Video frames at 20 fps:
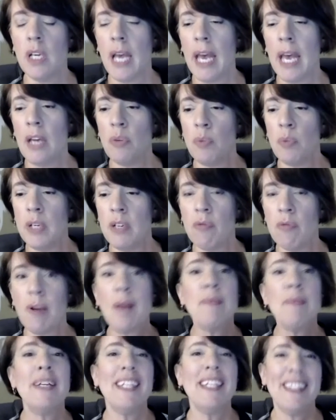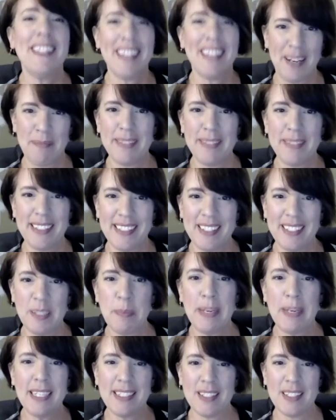and we remedy them as
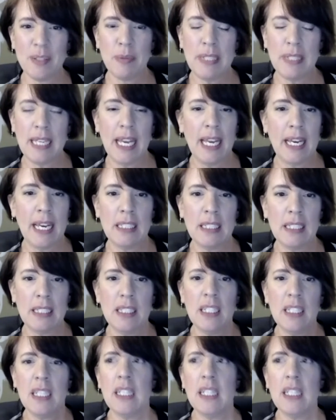best as we can,